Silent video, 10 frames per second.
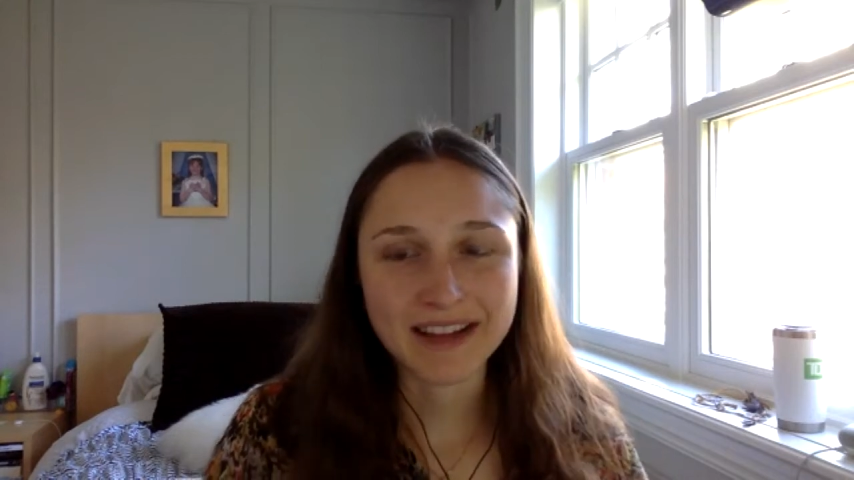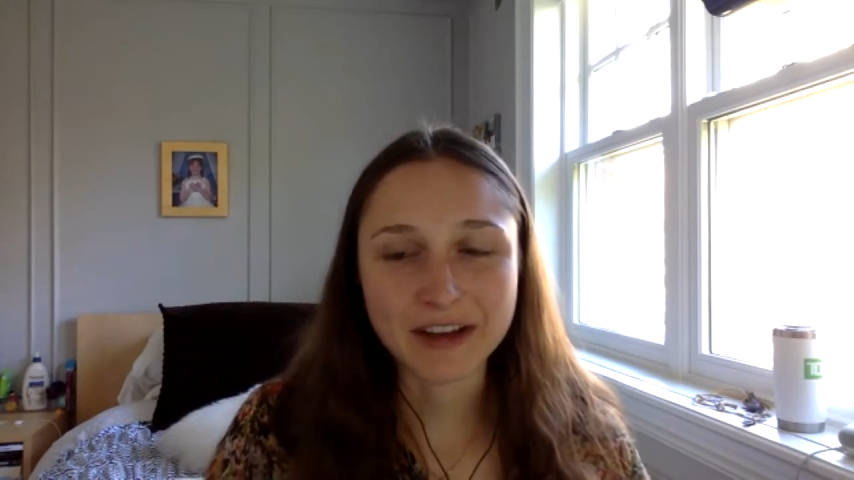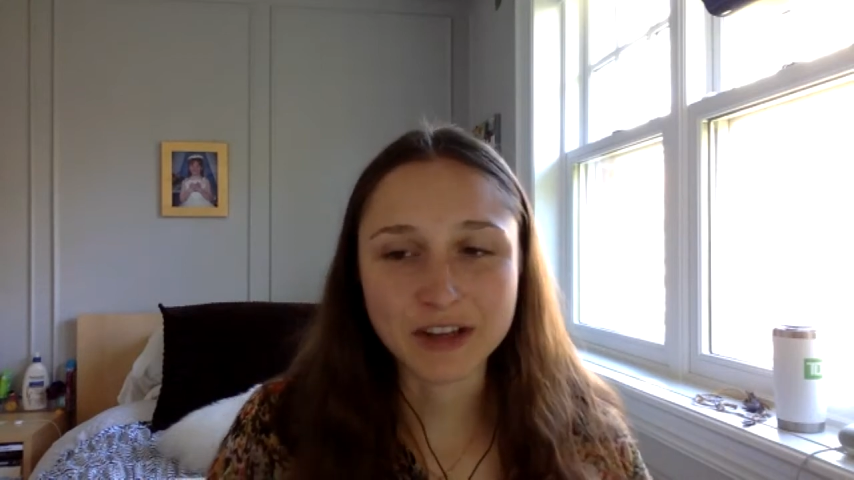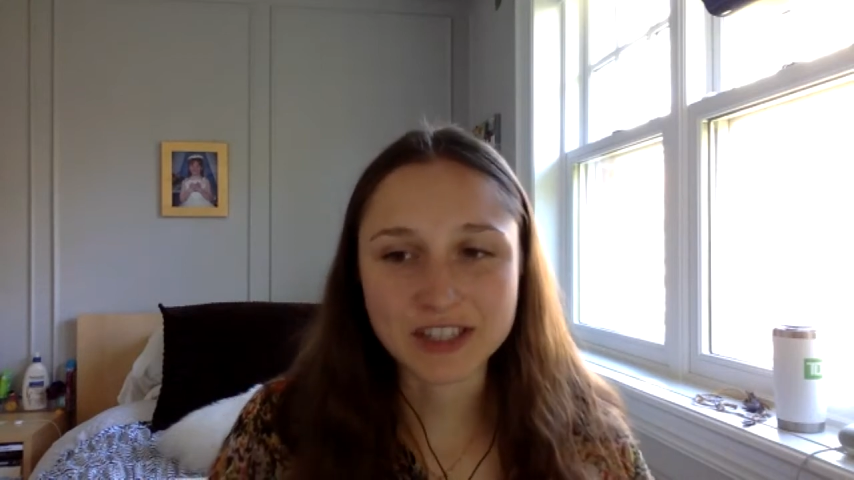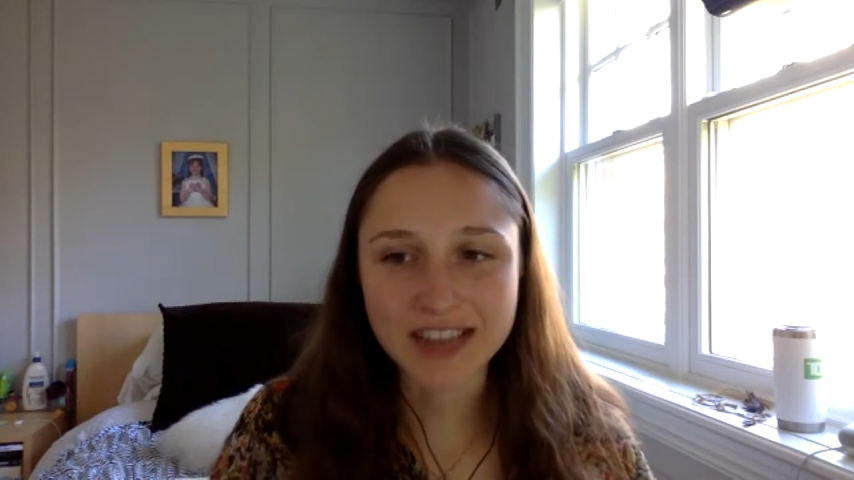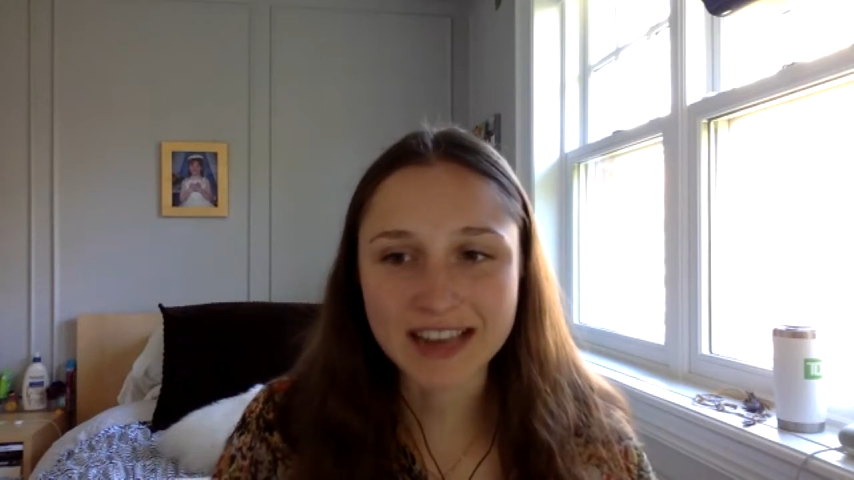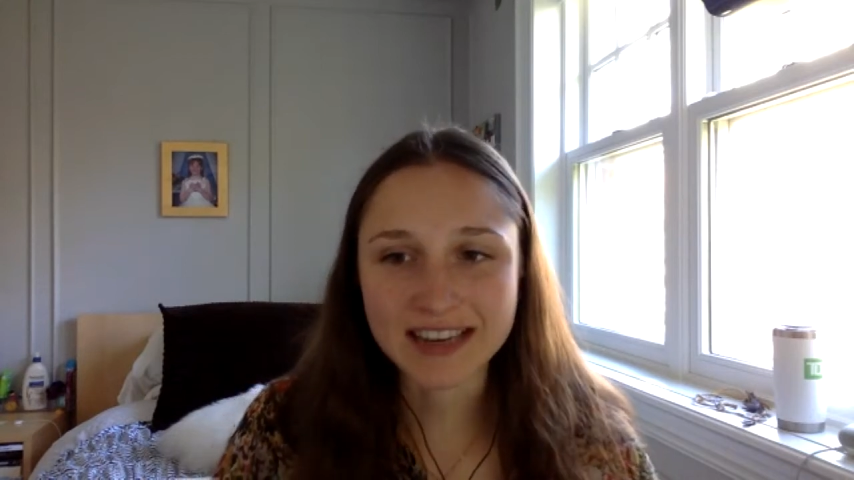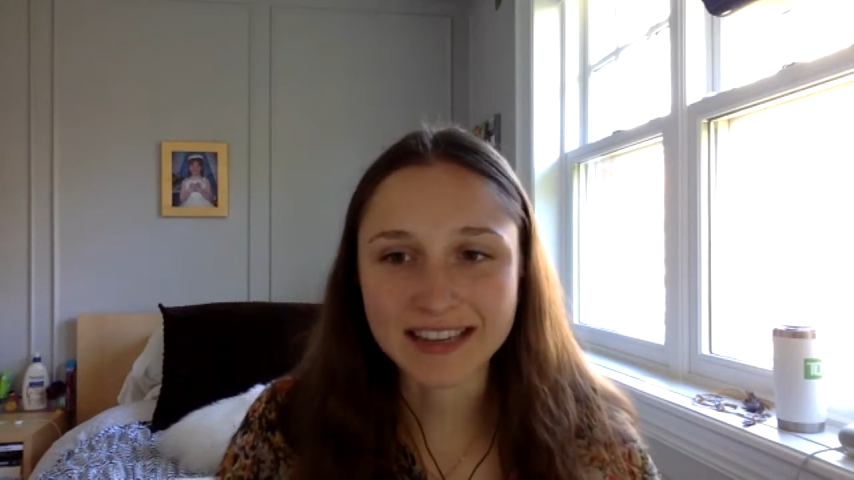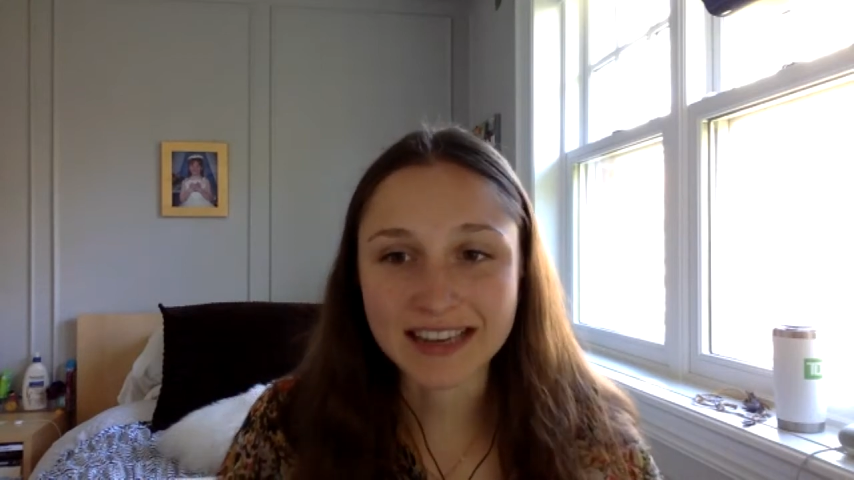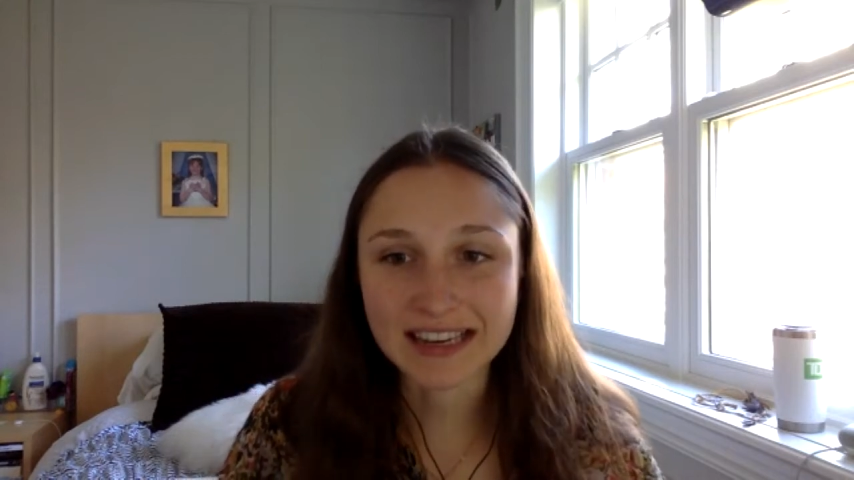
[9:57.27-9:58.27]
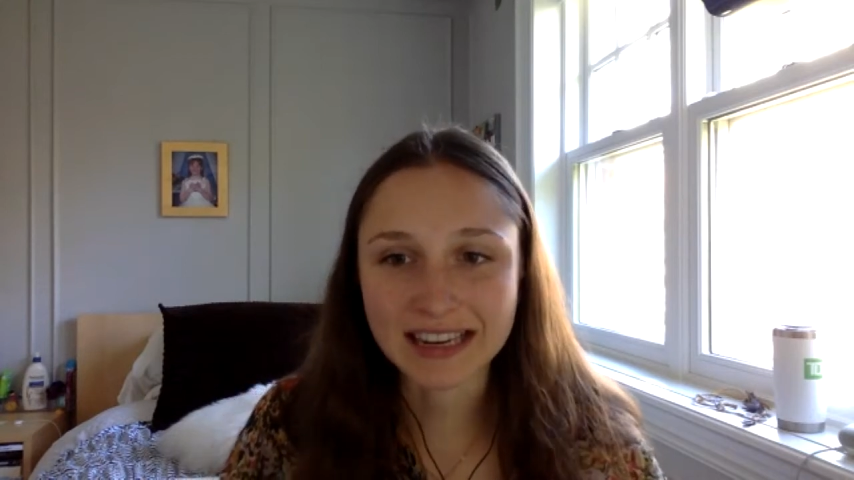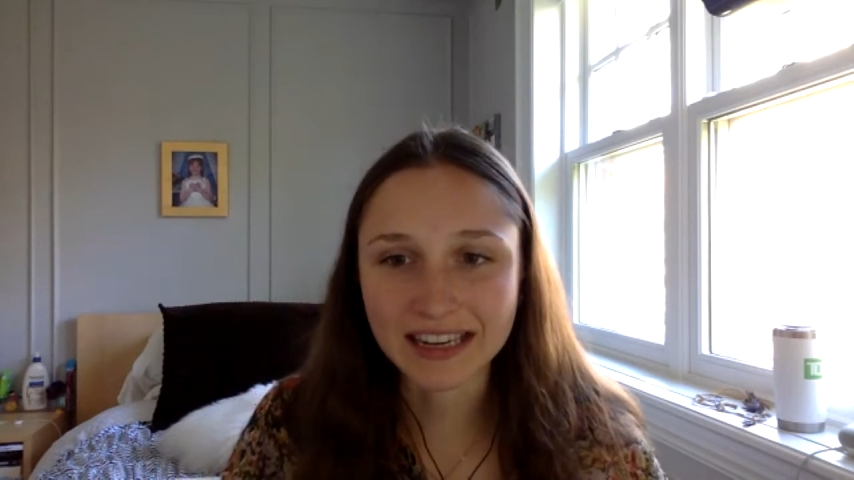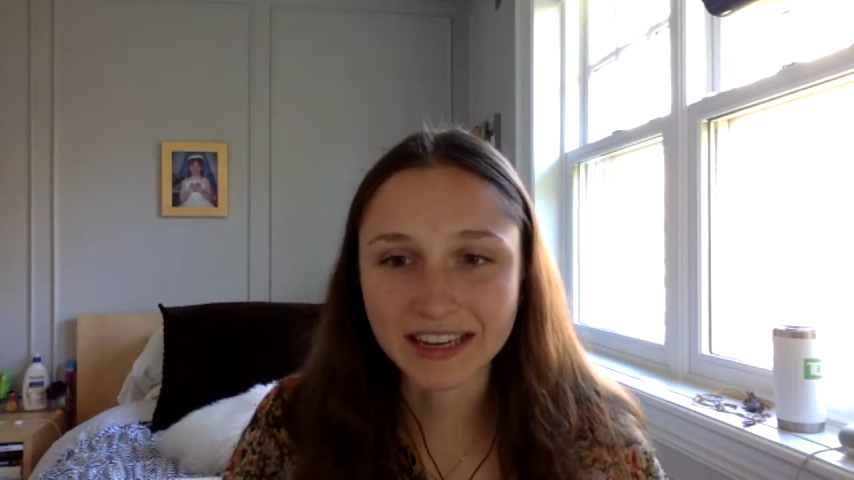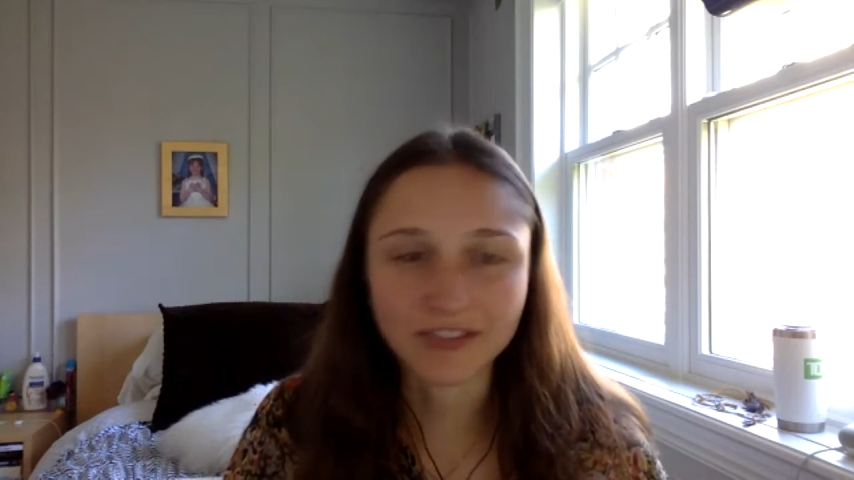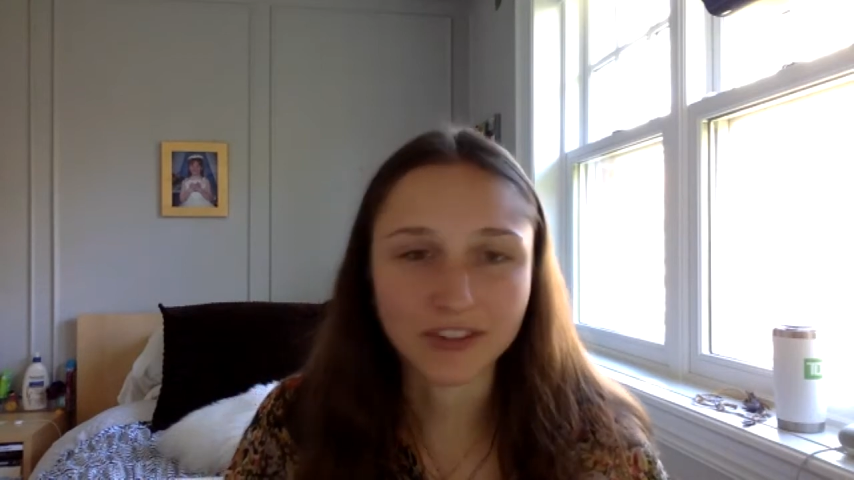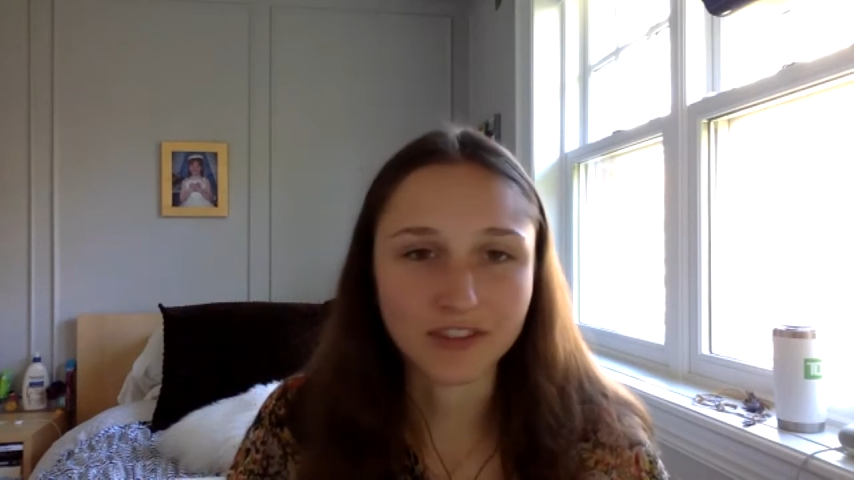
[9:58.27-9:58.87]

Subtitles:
understanding the need for